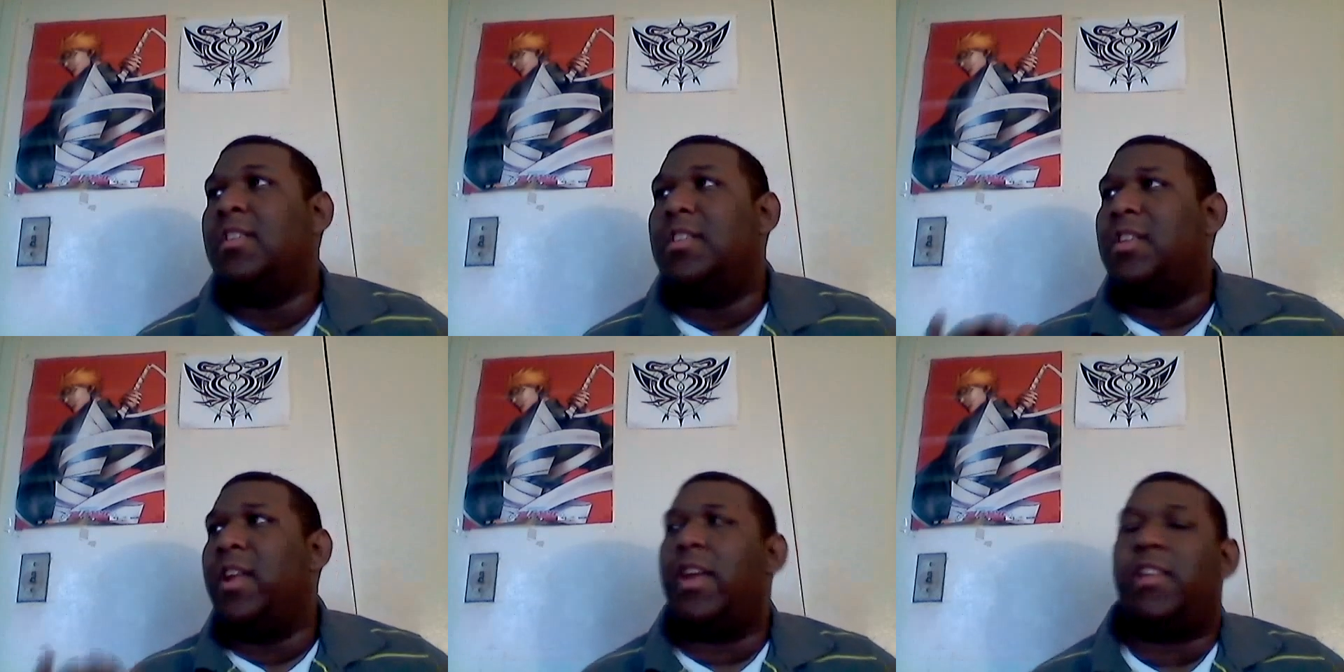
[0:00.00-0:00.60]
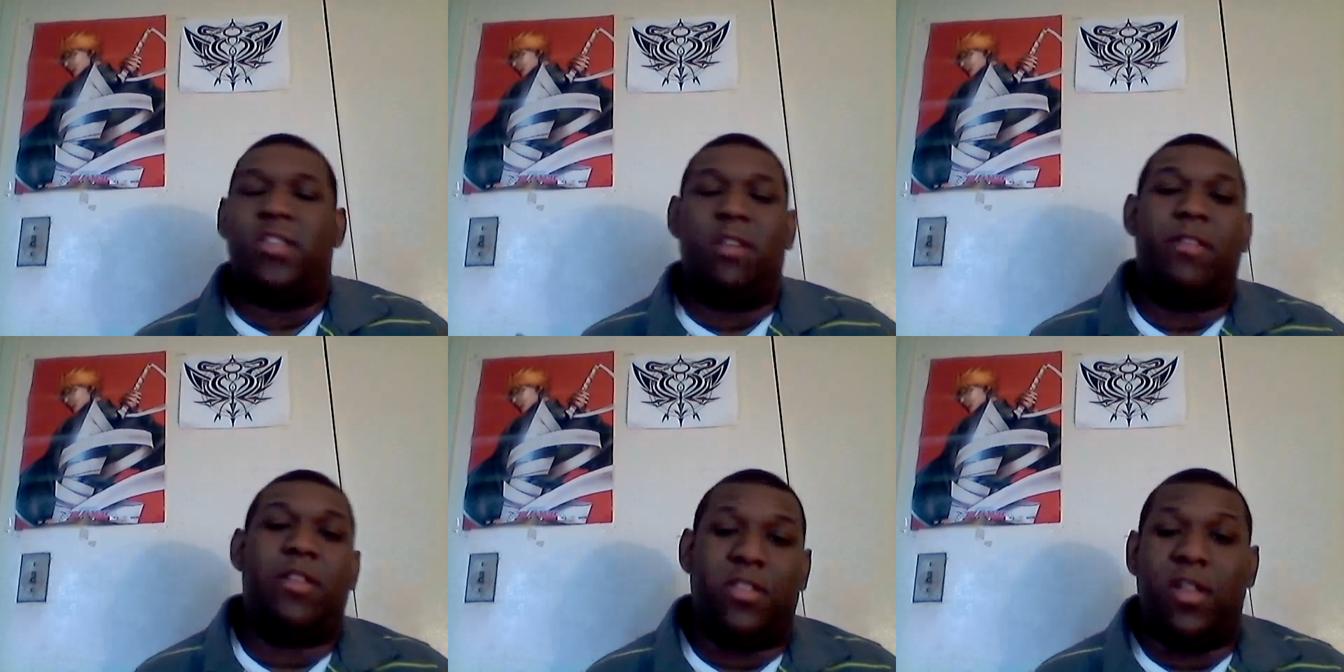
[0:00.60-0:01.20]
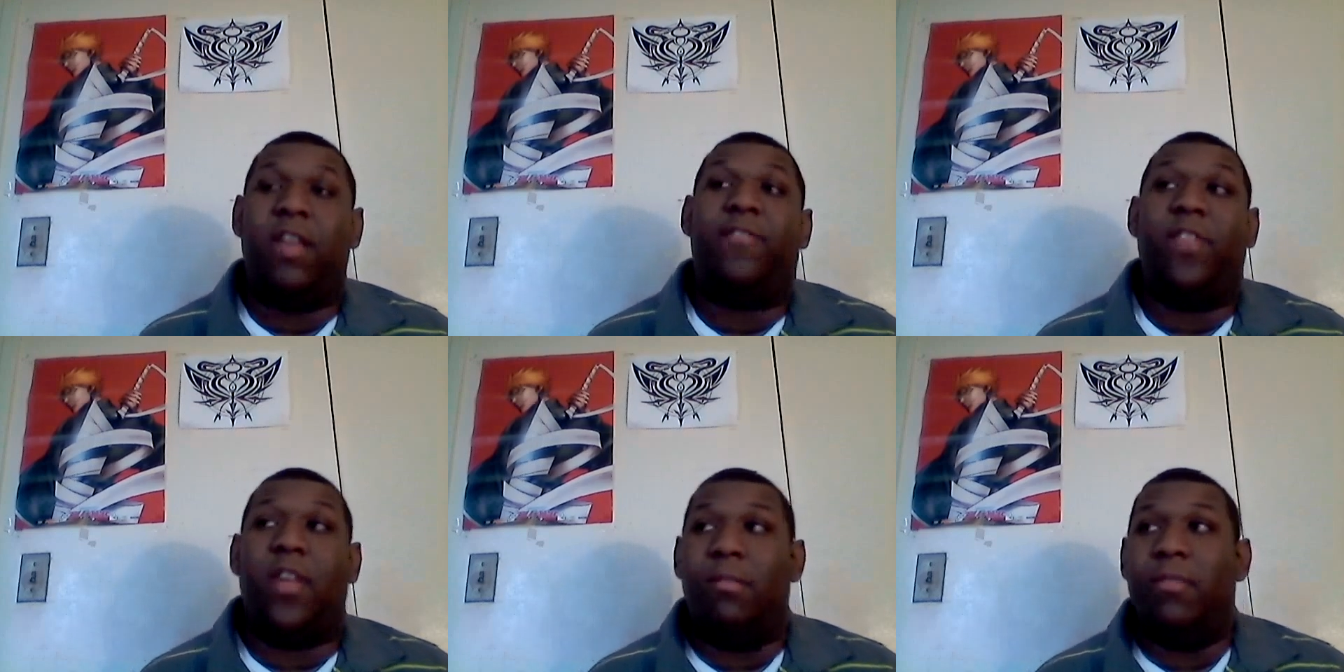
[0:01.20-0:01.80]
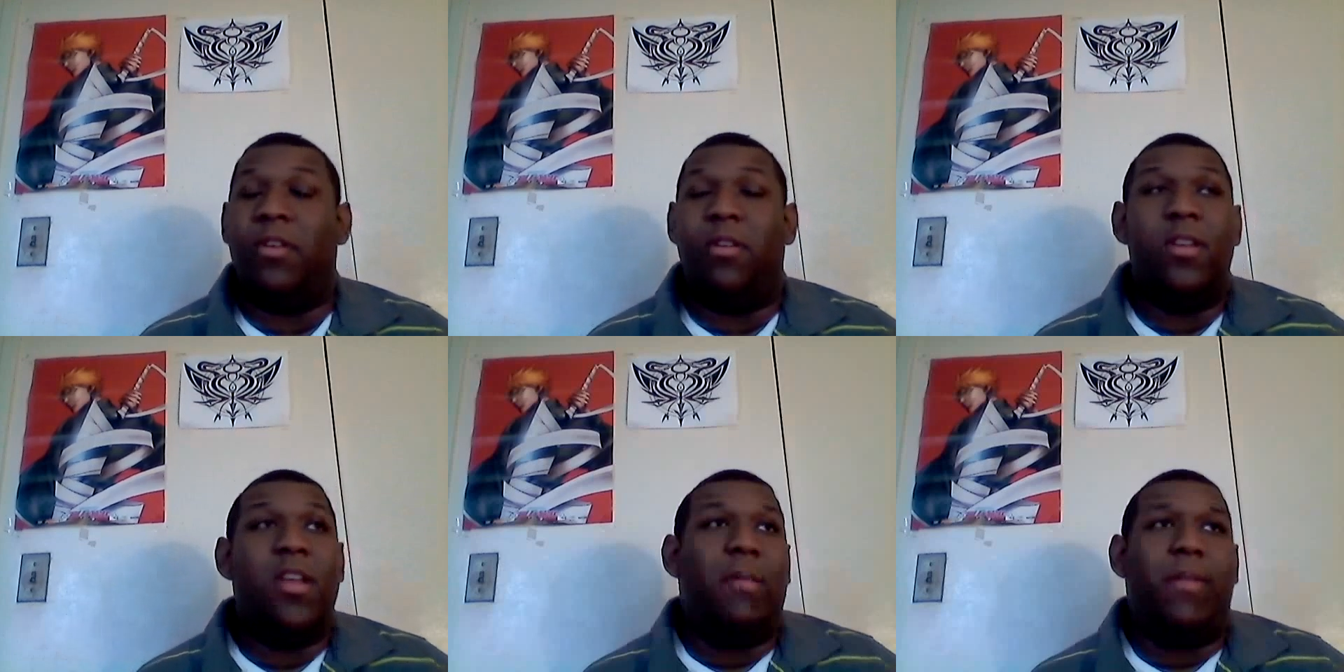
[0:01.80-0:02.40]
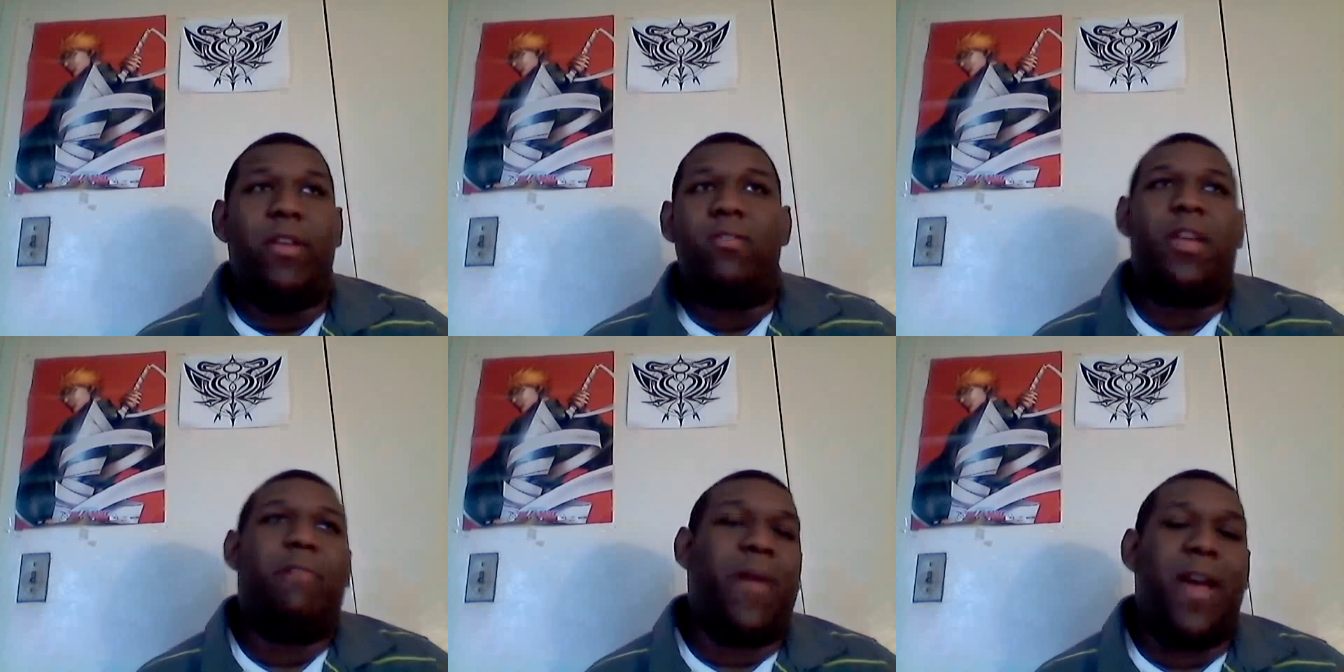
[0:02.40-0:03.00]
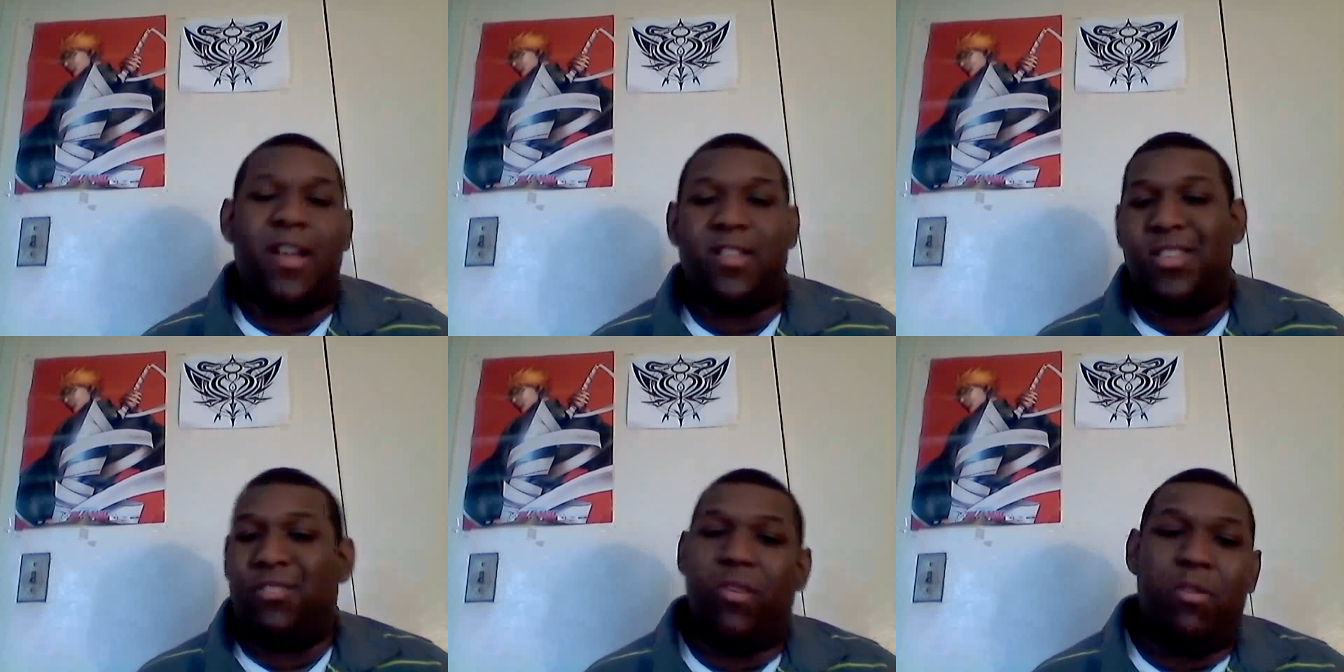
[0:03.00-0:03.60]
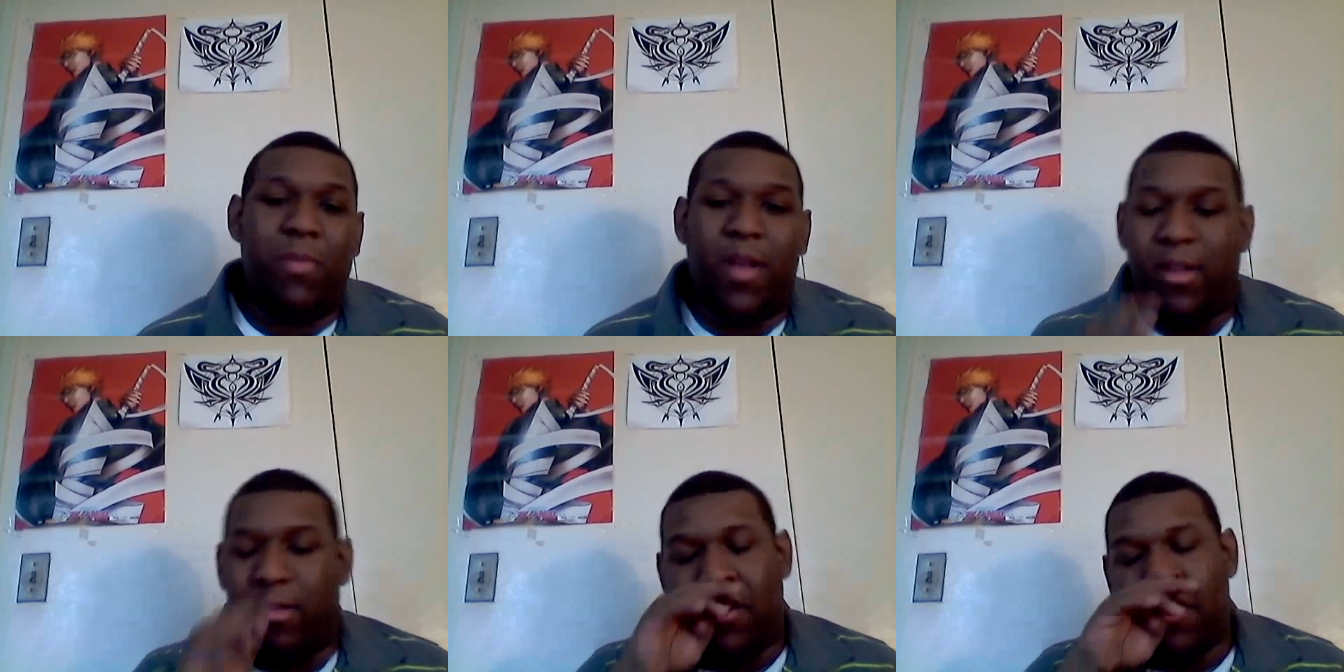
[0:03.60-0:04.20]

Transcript: This is, a serious thing for them, you know. If they don't get past this roadblock,